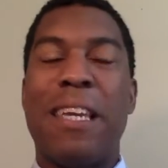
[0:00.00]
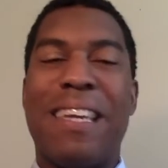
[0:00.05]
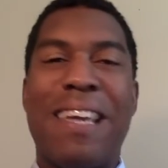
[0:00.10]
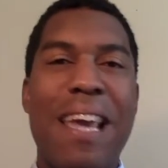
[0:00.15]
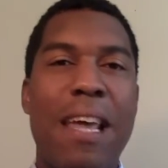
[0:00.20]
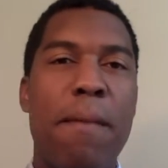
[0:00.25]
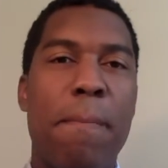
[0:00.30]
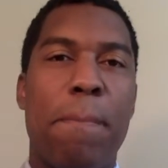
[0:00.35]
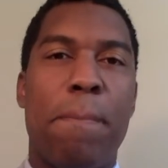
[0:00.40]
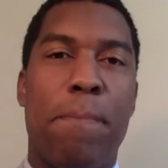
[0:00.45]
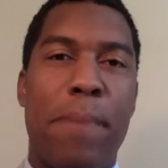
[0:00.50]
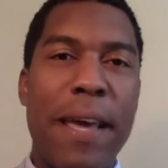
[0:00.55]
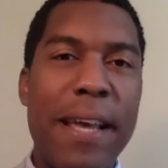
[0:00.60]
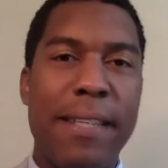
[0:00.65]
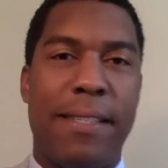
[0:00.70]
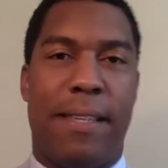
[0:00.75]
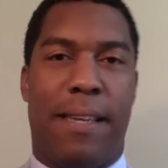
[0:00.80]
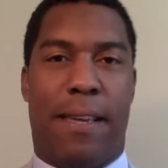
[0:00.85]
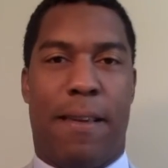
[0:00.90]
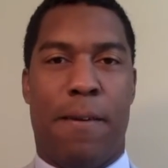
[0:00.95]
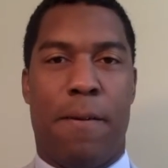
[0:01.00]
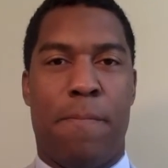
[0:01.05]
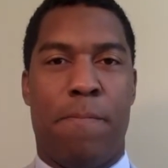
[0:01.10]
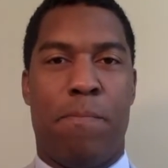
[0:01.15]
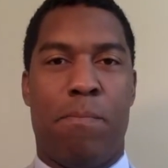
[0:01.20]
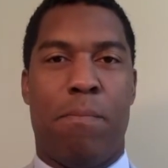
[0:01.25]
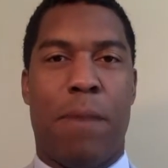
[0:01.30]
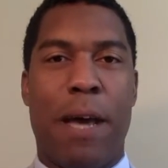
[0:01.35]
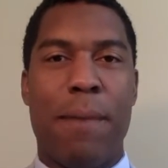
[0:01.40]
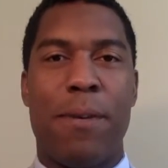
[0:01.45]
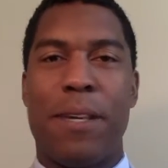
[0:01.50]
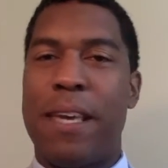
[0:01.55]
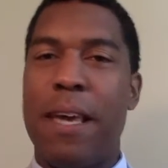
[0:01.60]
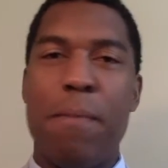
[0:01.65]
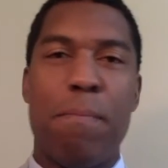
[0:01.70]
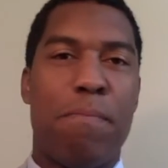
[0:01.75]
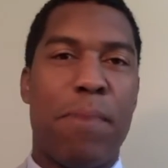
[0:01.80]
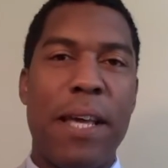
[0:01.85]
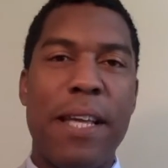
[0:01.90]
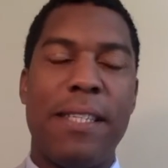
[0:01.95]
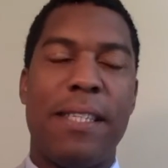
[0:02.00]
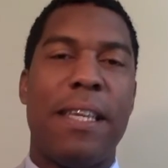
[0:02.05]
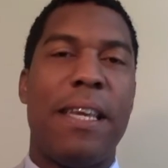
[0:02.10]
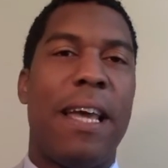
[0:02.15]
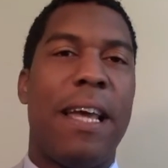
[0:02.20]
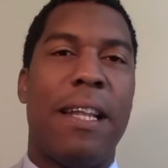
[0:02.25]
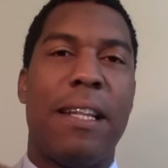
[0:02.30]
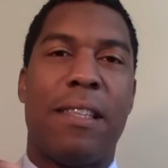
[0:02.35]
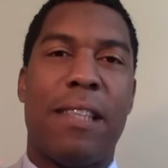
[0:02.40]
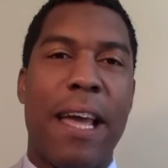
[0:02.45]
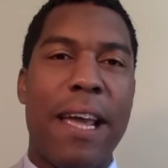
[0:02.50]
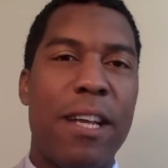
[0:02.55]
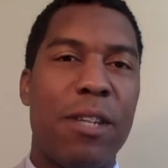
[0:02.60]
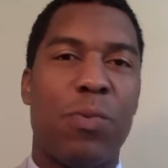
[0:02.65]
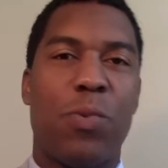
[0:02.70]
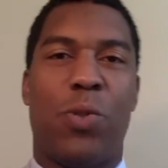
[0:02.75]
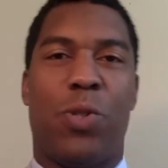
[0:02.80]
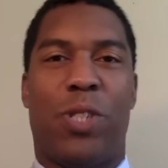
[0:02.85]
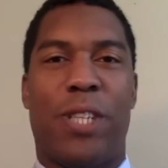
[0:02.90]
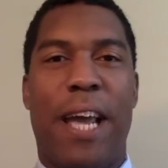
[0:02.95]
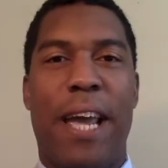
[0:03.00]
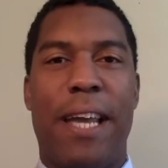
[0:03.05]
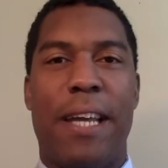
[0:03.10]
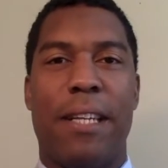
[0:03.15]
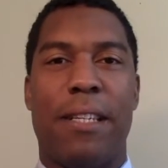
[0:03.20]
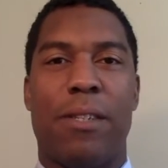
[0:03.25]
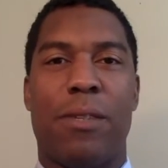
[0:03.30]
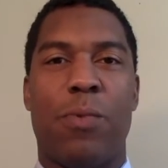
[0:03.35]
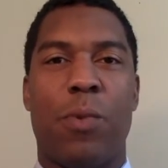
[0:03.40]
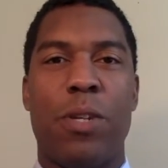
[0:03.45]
Get busy, baby. Get busy and things will change.